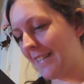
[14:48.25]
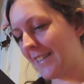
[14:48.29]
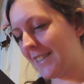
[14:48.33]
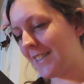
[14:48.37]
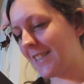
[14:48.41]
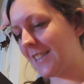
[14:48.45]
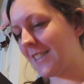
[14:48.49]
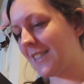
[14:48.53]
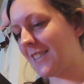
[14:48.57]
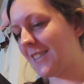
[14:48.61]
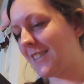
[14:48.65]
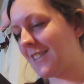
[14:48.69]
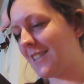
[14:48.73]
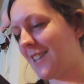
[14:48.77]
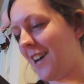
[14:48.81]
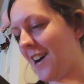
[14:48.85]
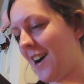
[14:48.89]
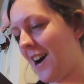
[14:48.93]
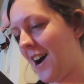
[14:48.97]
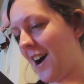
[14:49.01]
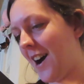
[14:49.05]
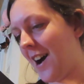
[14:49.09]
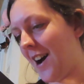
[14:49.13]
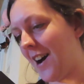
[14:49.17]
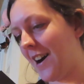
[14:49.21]

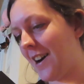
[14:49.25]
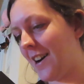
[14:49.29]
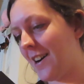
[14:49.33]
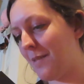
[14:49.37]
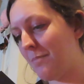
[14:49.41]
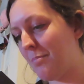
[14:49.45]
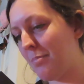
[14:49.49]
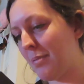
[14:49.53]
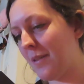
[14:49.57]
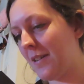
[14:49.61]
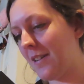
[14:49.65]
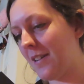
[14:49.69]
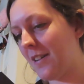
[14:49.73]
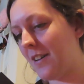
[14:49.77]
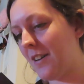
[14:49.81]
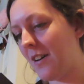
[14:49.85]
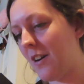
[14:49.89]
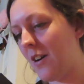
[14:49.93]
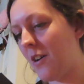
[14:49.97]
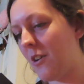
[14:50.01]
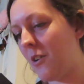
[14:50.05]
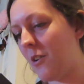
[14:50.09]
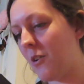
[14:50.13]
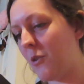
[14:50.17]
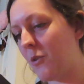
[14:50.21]
Stop.
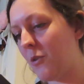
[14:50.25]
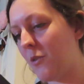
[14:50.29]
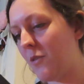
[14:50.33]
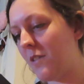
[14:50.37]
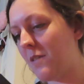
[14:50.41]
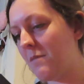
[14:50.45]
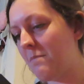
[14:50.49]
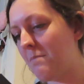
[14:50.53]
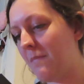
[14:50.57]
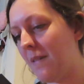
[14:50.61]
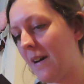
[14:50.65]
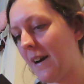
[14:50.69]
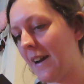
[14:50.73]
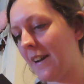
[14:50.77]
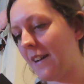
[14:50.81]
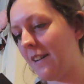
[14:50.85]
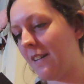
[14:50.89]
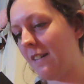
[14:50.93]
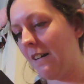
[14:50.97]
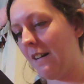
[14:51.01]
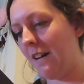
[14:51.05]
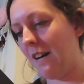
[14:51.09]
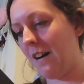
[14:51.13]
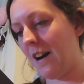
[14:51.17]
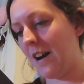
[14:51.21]
Oh my
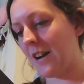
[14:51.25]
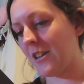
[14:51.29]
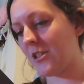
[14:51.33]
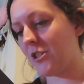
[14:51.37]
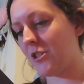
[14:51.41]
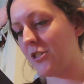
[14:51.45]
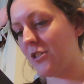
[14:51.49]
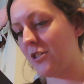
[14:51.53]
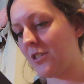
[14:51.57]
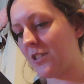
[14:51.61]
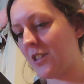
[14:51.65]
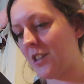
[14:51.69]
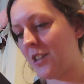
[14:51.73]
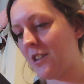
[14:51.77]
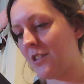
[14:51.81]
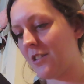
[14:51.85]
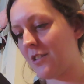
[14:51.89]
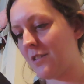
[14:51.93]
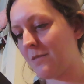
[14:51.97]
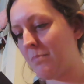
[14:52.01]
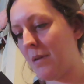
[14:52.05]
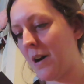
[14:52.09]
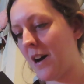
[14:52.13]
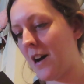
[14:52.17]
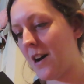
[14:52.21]
gosh. Look at
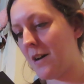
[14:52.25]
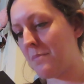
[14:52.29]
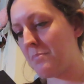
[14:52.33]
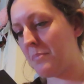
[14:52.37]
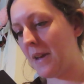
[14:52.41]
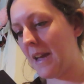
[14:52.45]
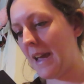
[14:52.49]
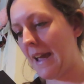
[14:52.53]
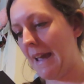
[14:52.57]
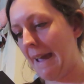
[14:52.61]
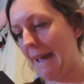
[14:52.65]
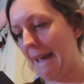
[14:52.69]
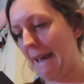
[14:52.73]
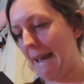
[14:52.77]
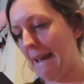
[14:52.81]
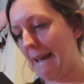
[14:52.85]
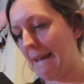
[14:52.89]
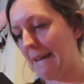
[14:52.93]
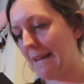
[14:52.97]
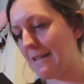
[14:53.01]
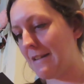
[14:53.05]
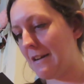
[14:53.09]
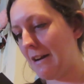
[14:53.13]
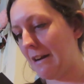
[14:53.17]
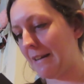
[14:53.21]
your puppy
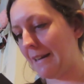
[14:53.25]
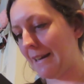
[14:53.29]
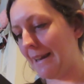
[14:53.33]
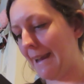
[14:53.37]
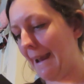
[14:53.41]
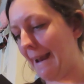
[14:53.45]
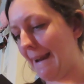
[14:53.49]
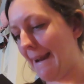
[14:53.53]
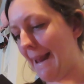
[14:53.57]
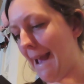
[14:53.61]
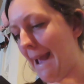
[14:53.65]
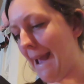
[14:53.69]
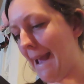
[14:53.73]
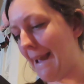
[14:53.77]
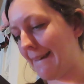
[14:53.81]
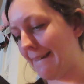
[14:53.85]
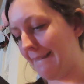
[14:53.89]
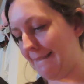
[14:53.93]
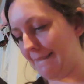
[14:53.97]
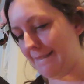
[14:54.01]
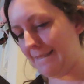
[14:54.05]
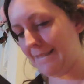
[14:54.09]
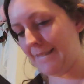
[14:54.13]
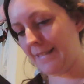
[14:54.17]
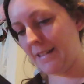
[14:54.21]
and your kitty.